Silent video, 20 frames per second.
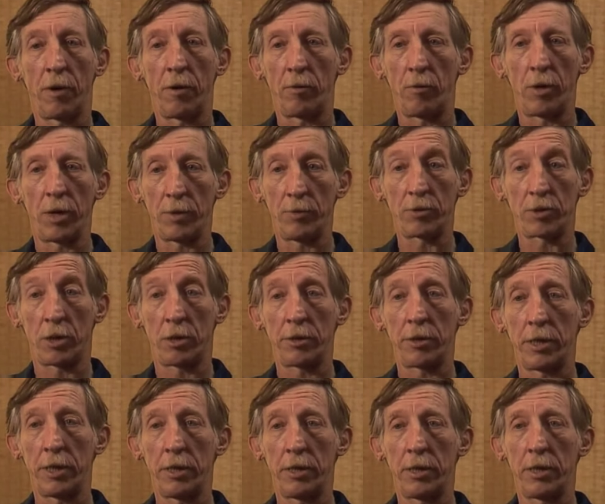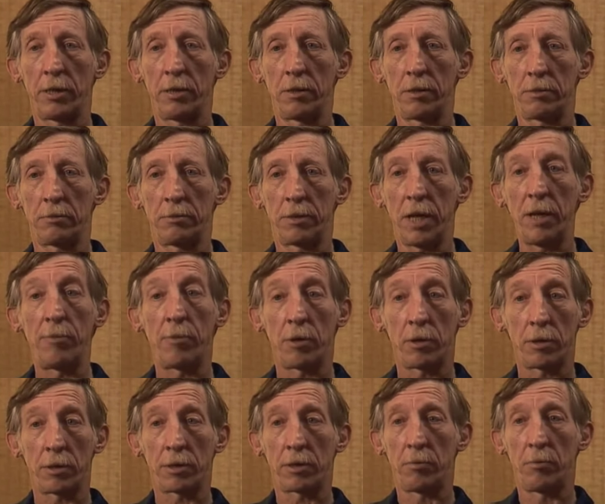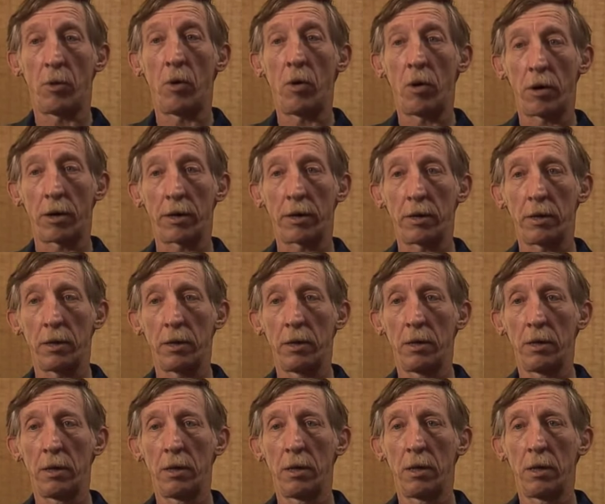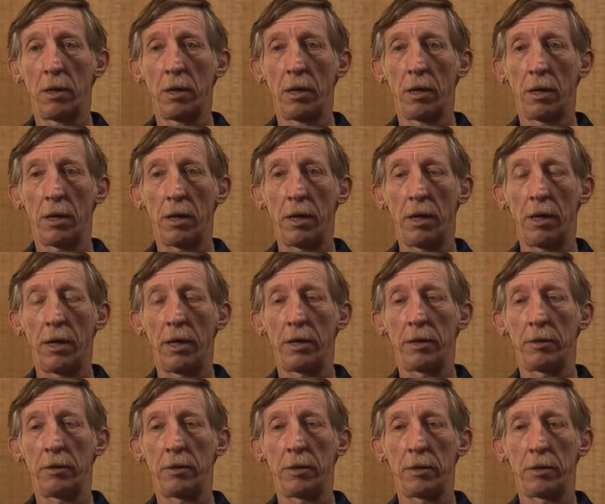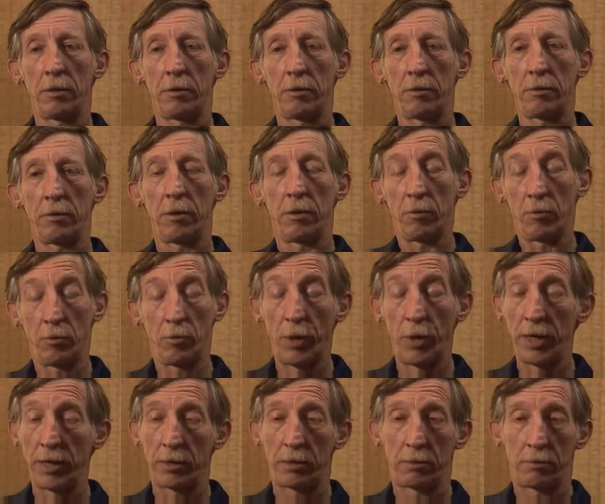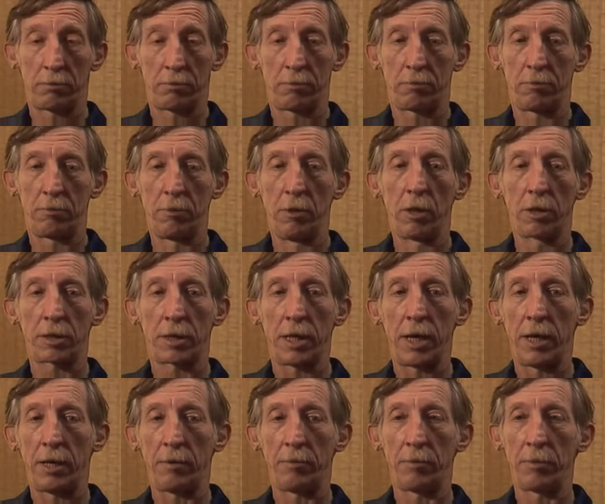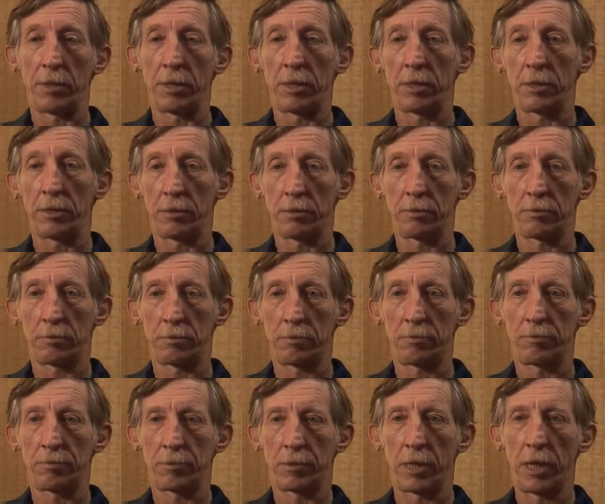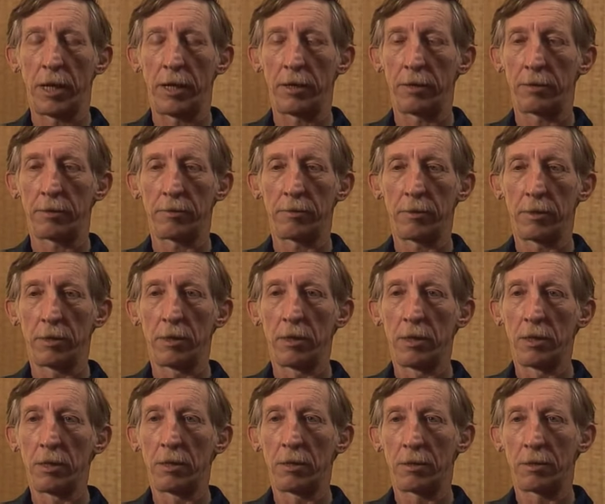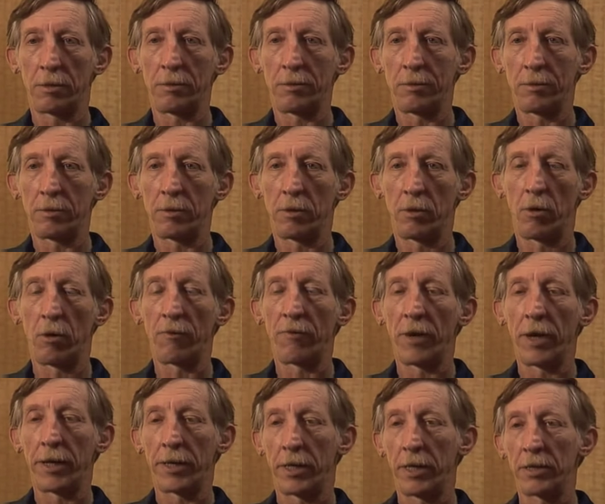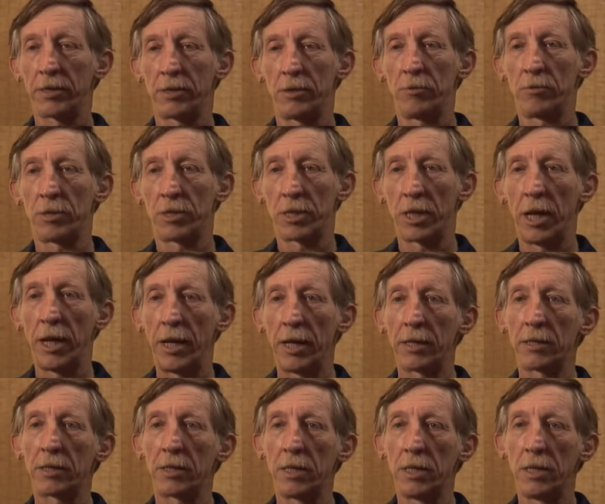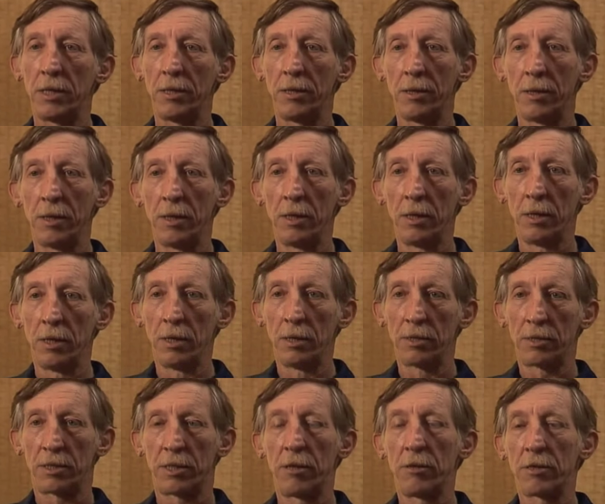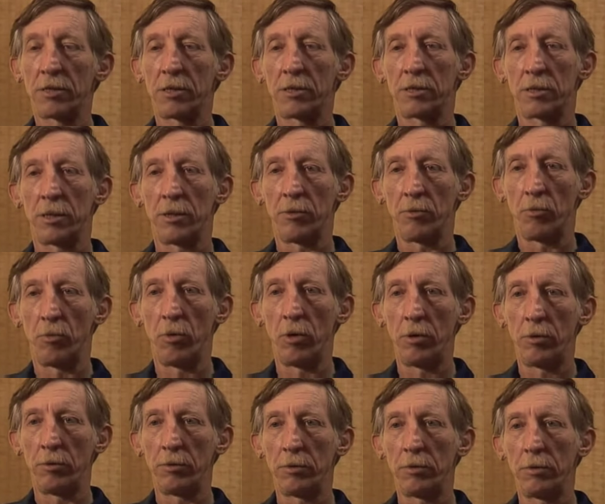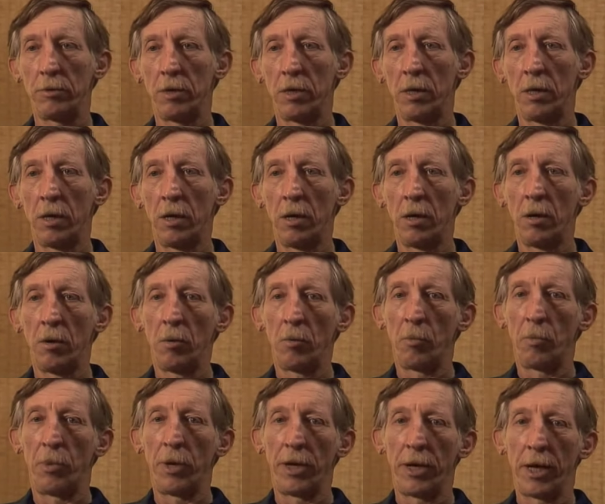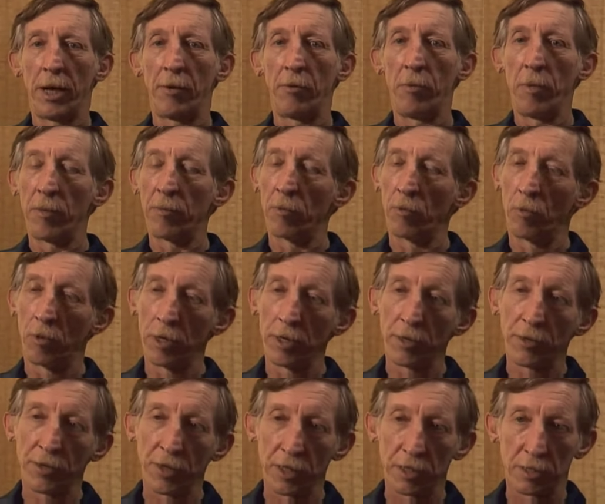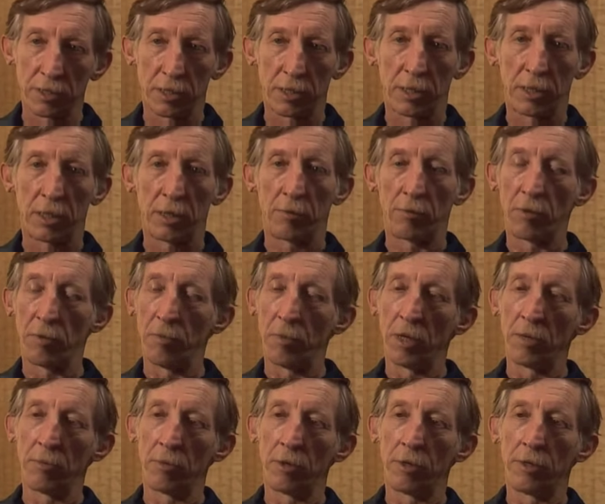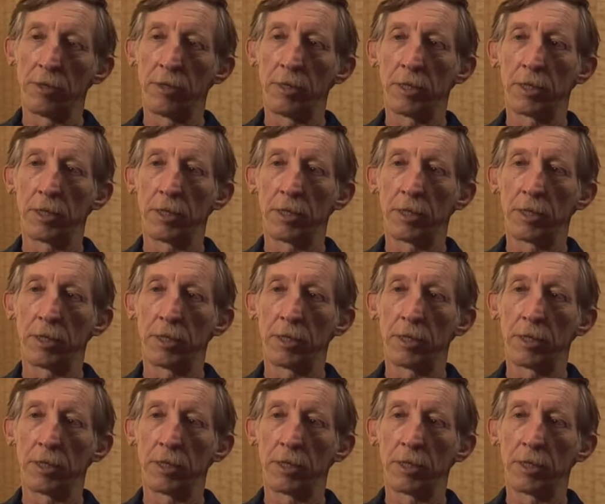he was on the table at the morgue. And you know, we looked at him, kind of horrified, I guess you would say, at the seriousness of the wound. But I remember one of the things that I remembered